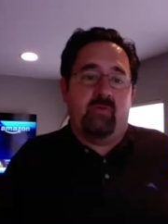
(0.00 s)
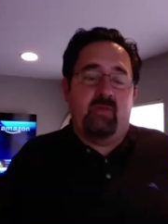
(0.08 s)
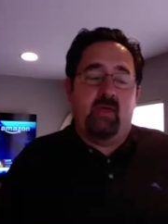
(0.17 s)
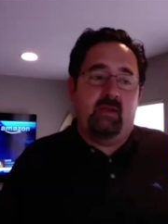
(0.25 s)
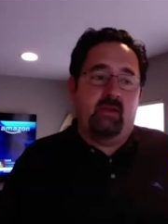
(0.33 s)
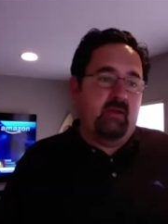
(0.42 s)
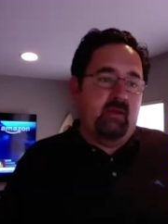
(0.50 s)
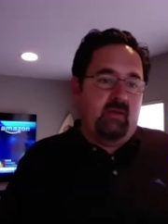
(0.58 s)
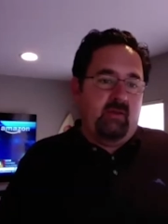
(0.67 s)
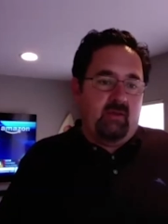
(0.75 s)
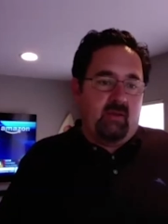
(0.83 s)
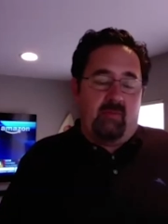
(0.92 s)
Then,
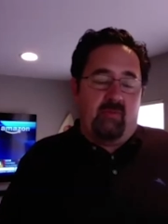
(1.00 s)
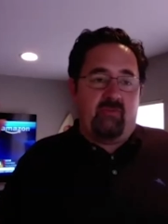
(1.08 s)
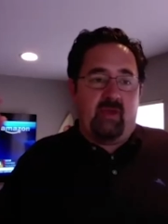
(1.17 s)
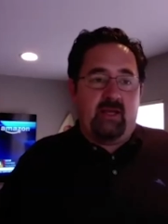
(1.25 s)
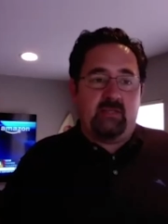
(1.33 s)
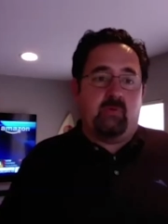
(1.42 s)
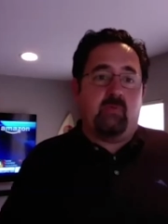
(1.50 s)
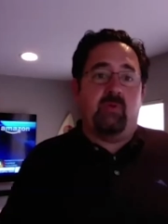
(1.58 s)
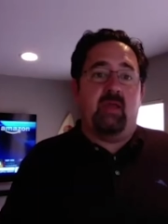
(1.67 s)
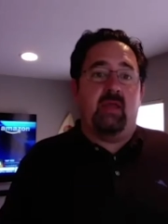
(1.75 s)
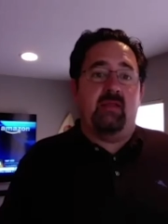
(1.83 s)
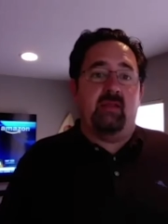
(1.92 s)
this last week we put
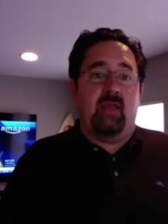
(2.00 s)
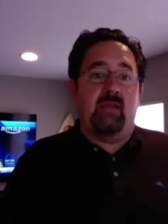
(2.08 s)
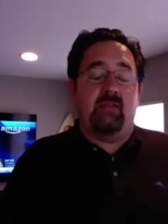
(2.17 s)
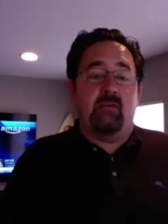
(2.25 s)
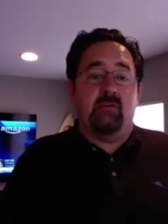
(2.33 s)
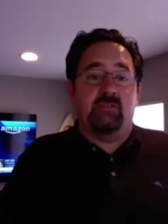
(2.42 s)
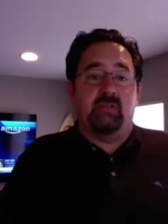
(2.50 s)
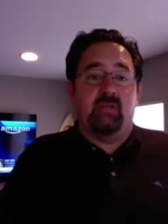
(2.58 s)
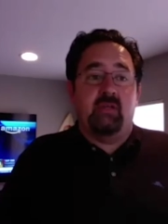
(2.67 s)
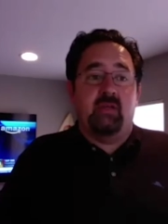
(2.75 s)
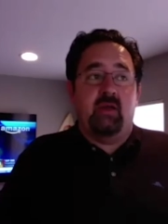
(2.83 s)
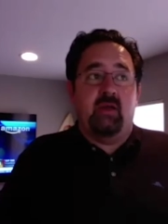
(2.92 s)
eight deals.
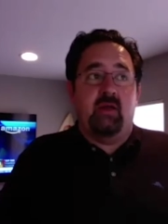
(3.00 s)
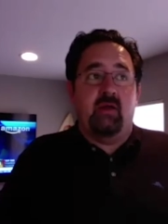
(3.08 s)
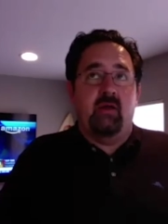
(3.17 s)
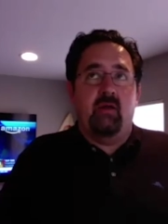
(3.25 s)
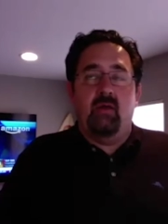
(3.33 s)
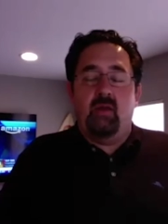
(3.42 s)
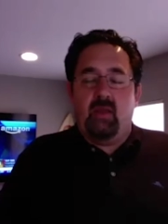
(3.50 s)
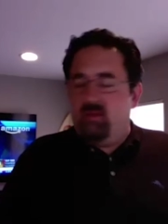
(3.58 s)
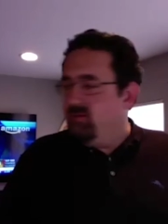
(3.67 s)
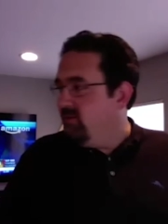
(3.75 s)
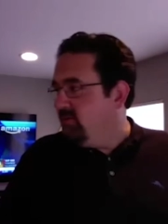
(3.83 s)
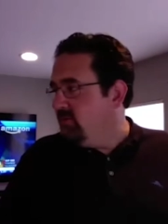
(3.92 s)
8
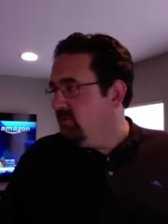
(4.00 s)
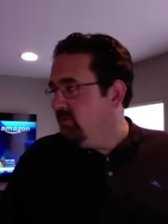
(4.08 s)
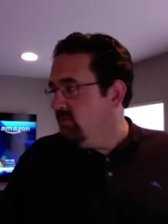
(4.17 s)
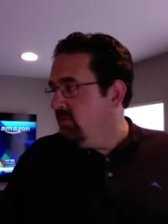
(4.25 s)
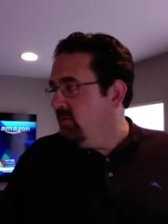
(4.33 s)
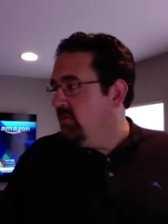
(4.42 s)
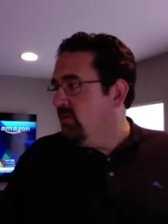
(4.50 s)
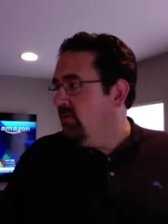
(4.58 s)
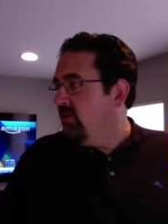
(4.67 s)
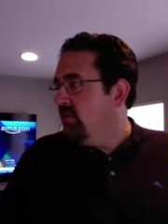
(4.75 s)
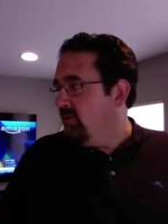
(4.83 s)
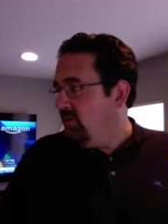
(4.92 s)
deals?
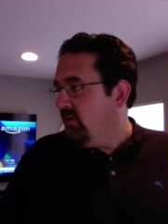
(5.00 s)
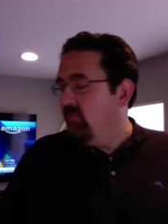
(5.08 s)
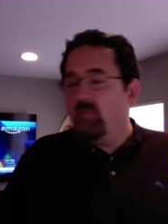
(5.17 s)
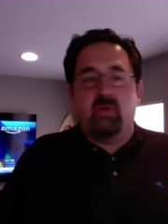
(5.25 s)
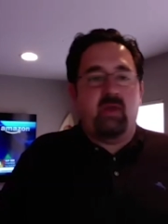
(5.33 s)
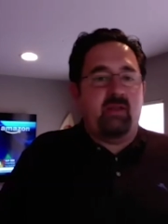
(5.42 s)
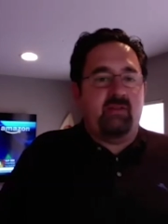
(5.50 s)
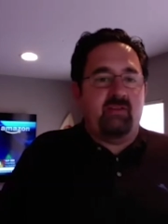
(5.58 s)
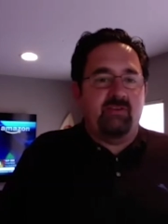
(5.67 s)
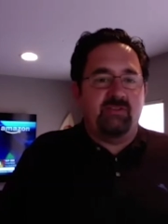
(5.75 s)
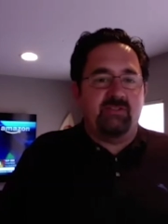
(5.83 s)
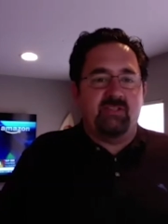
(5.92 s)
We put 8
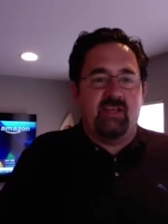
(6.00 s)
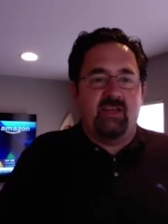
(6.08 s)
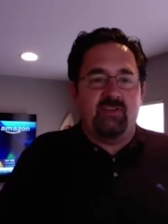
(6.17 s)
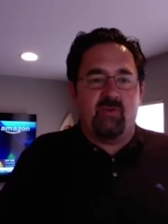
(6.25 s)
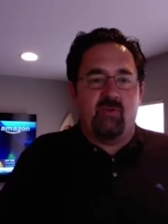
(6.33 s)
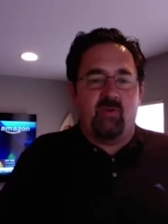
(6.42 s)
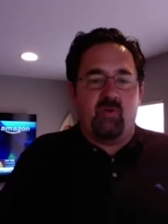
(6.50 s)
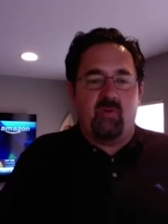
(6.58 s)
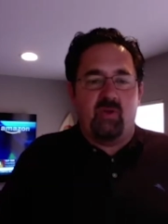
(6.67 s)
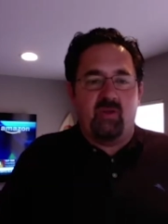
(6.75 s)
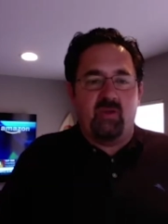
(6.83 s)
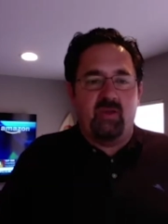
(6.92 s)
deals into escrow in a
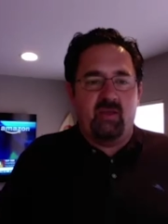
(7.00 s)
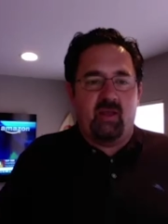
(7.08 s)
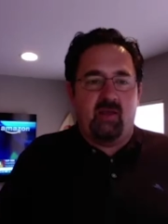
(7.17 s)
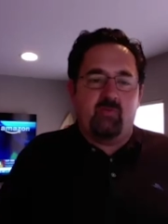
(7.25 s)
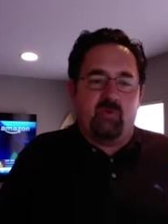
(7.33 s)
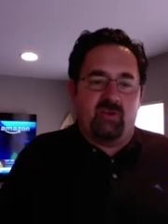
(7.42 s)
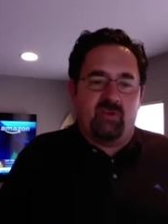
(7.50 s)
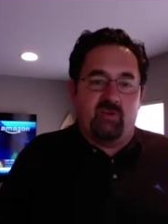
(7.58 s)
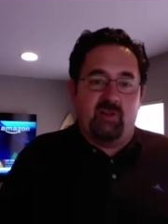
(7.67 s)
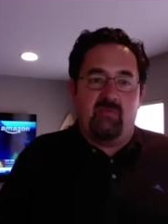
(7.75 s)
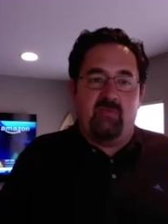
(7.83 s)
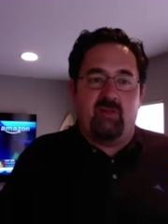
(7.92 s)
week. I was working till
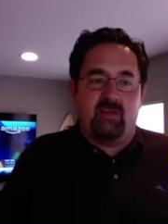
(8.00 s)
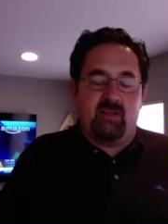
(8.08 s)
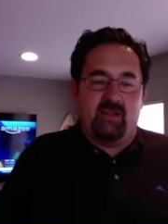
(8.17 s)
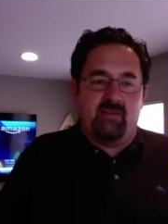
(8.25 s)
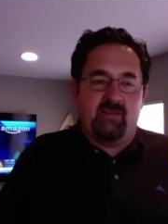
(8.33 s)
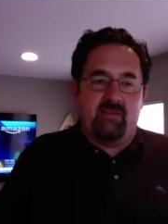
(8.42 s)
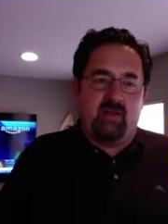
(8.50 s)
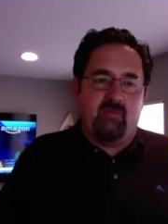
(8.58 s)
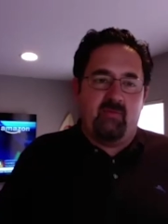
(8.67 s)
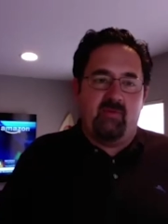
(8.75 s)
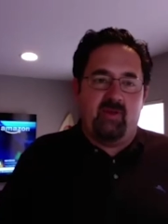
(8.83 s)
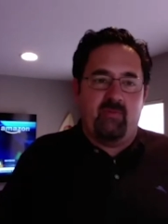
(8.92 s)
11 o'clock at night, a couple
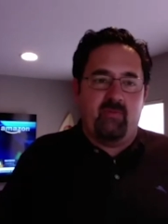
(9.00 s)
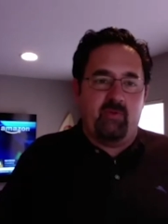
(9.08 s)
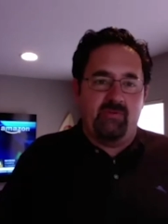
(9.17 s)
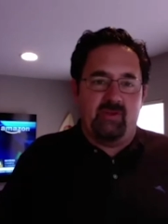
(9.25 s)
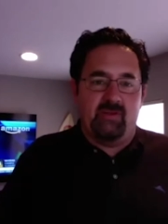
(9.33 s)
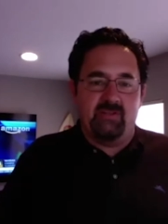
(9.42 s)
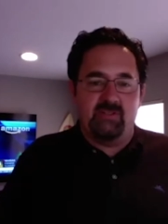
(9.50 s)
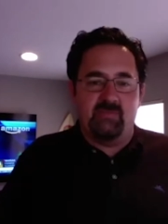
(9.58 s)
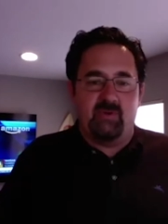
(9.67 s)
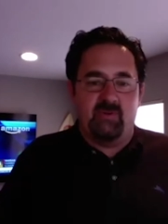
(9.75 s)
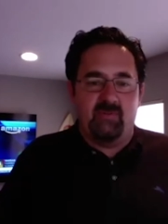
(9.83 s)
of those nights, but